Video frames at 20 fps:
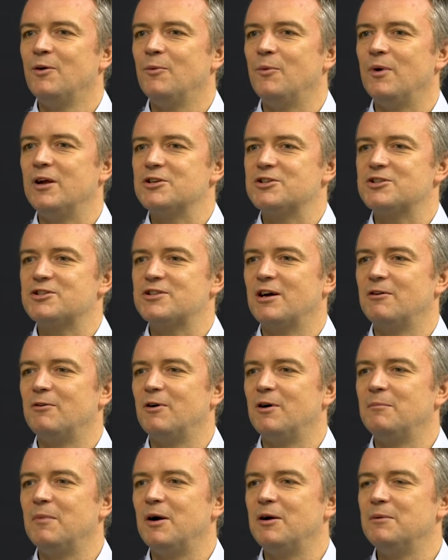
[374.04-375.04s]
which there
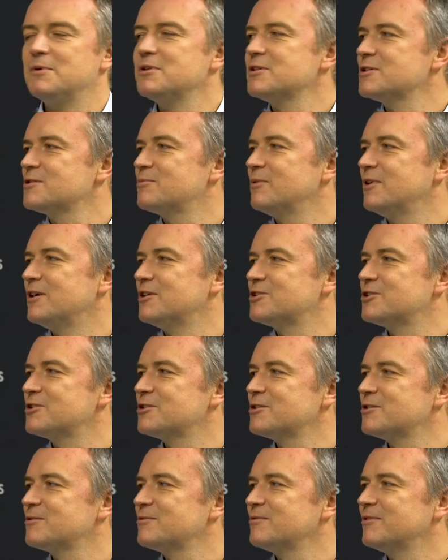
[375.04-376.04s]
are moments
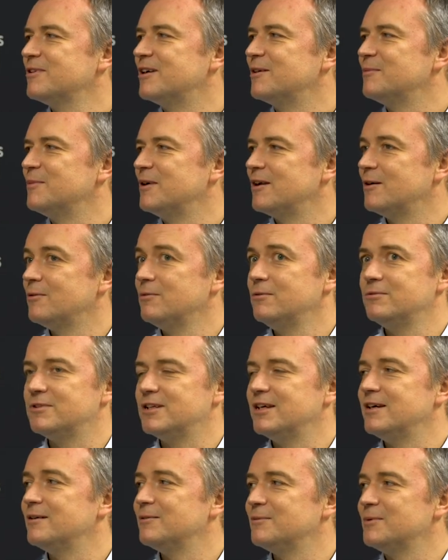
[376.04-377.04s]
which you can be like, oh
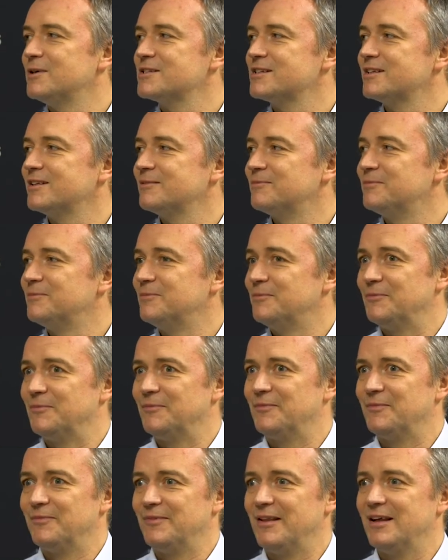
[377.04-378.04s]
dear, where's the,
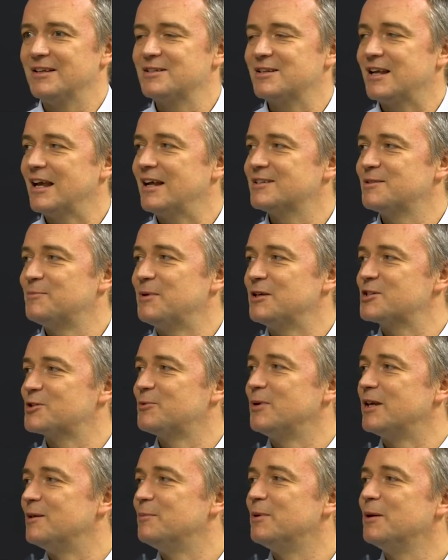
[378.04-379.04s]
that gets a bit
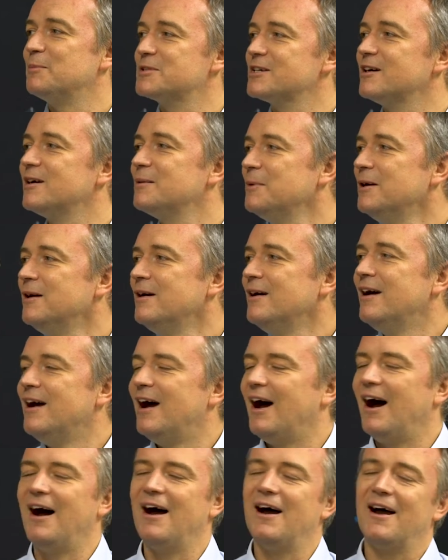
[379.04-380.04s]
squeaky bum time.
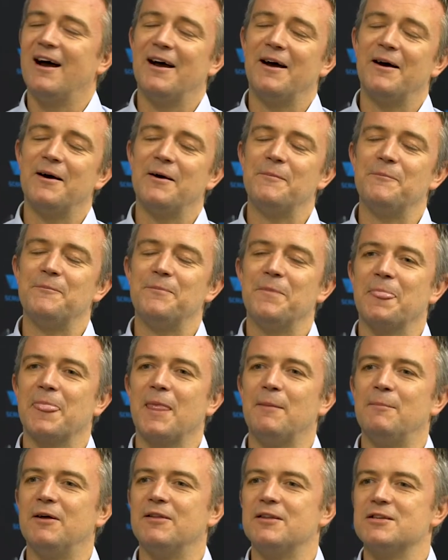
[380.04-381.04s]
Yeah.
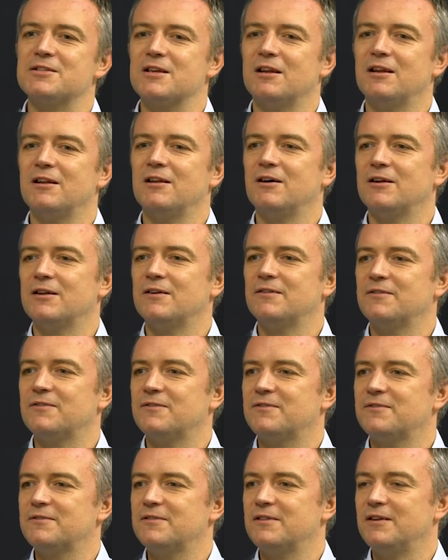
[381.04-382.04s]
But there's a lot
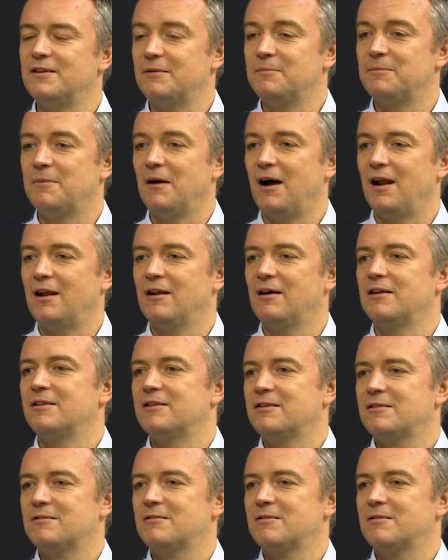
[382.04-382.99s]
of, you know, I like